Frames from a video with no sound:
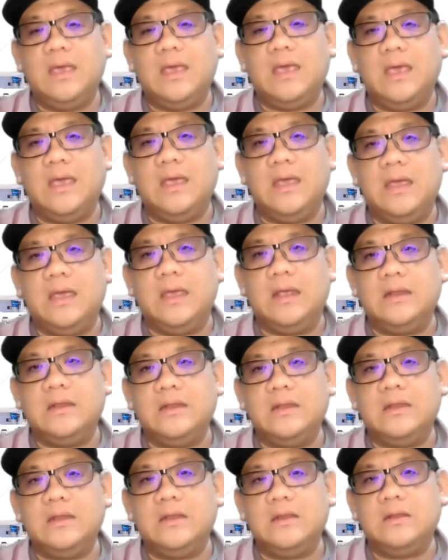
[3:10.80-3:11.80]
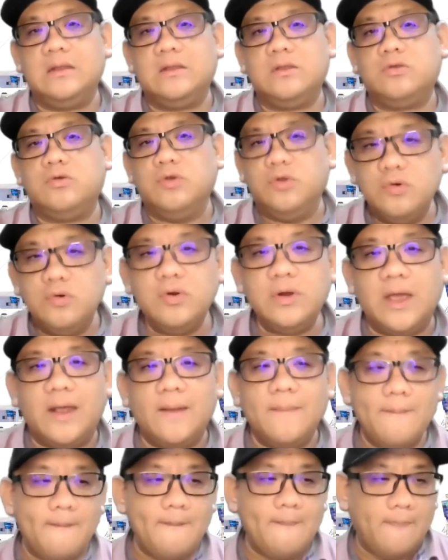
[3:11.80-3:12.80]
And to do
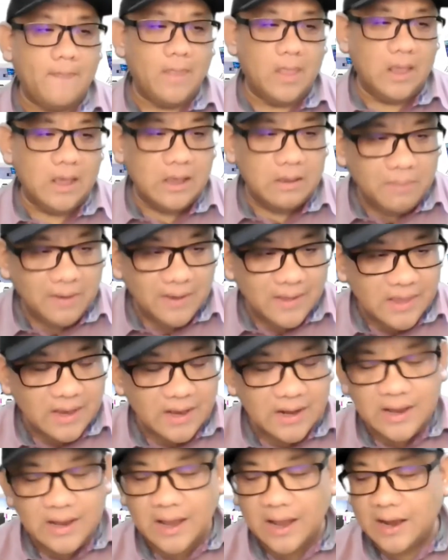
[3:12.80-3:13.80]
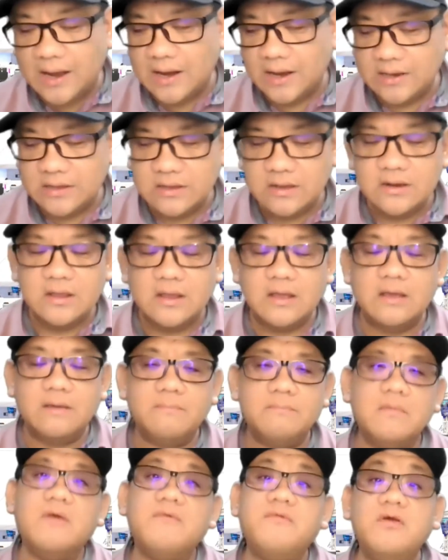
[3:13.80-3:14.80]
that, he basically highlighted
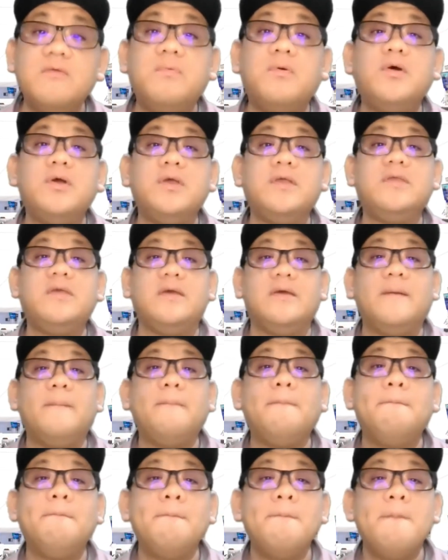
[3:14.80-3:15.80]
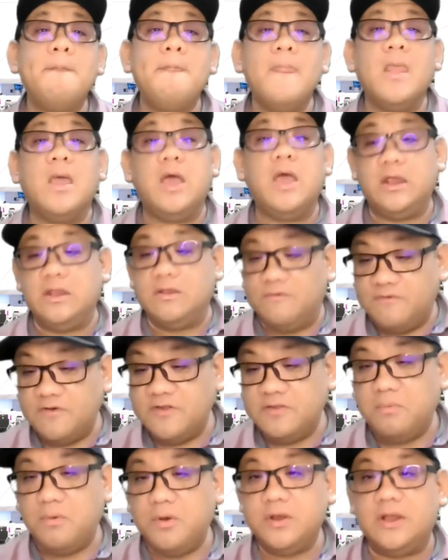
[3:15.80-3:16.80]
a few points here. Right? The
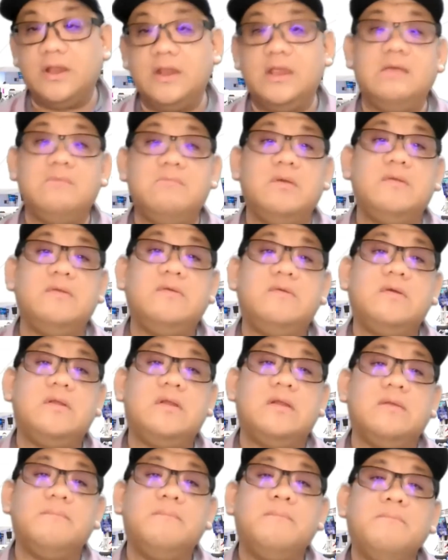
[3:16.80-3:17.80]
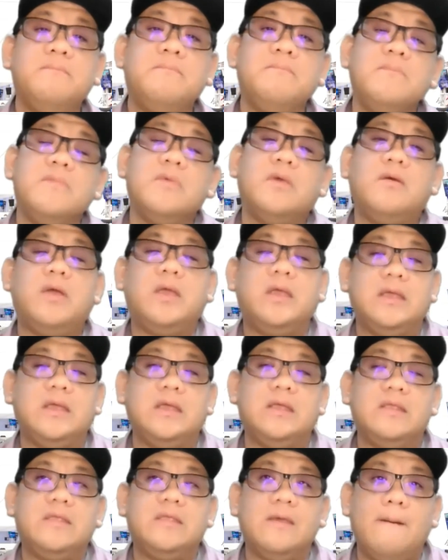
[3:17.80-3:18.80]
first point that he mentioned, right,
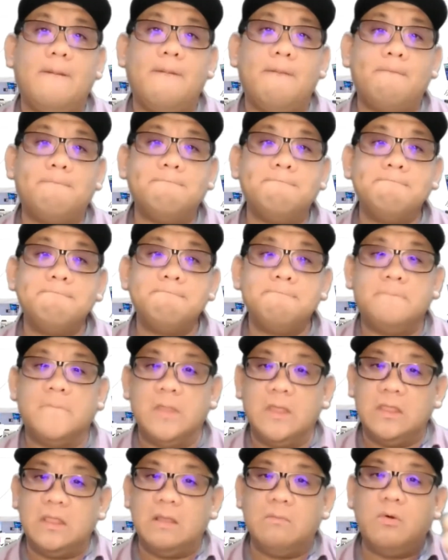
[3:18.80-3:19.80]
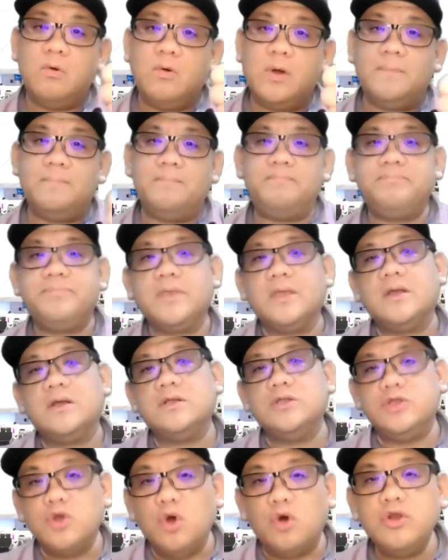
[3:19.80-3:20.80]
is number one,
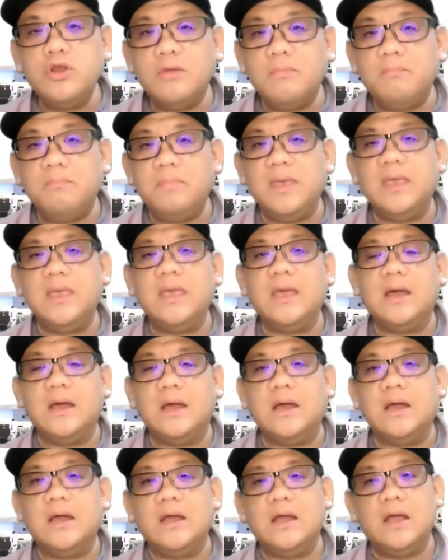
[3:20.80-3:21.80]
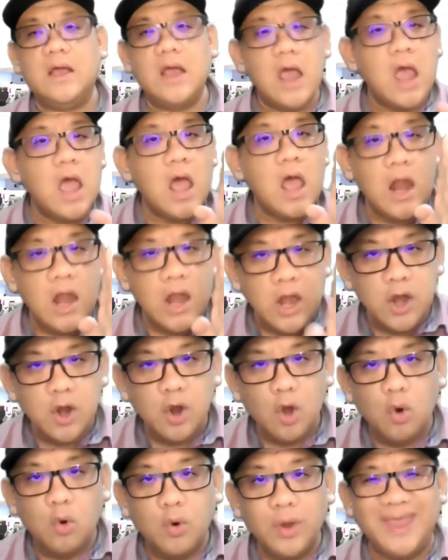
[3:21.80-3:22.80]
don't be a
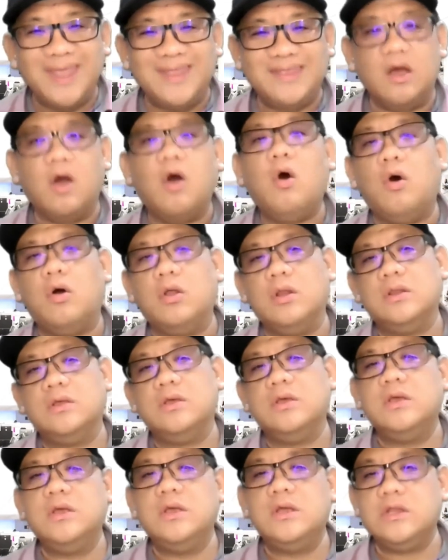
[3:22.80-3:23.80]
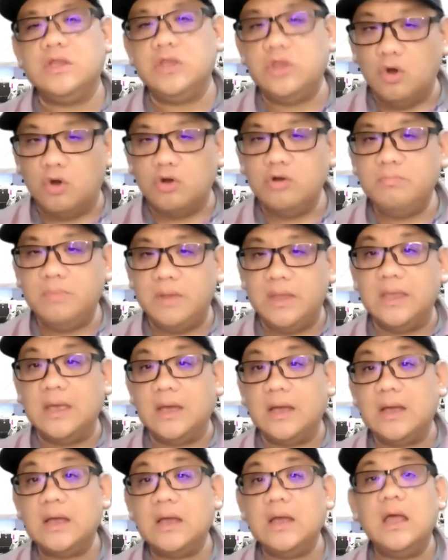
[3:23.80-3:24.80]
know-it-all. Don't be
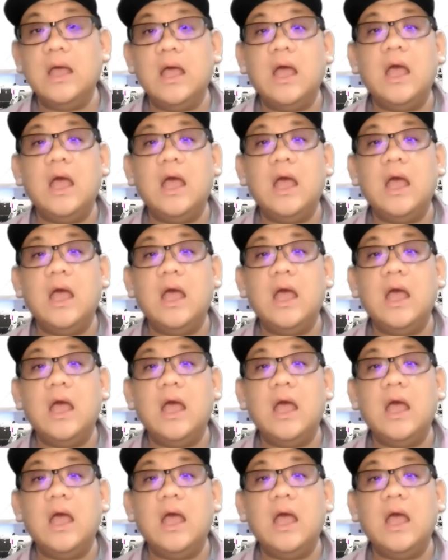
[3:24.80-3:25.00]
a